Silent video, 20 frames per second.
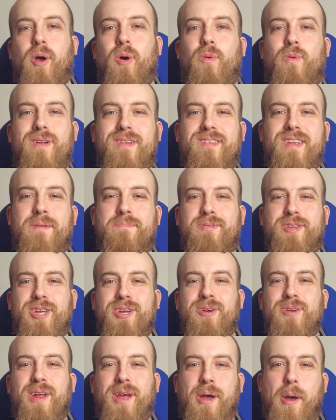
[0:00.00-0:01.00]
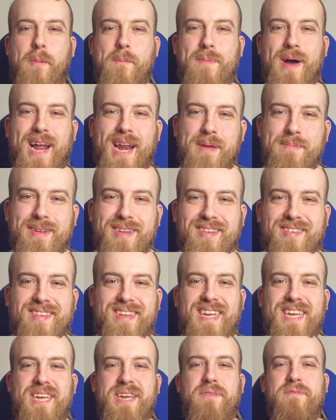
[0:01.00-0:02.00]
What's up, dude? My name is
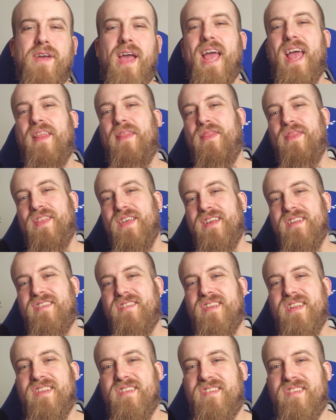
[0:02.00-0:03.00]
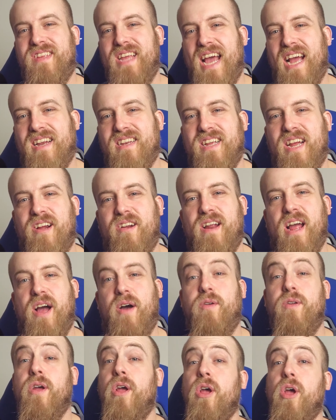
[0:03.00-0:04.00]
Steve, and this is Tech Teardown.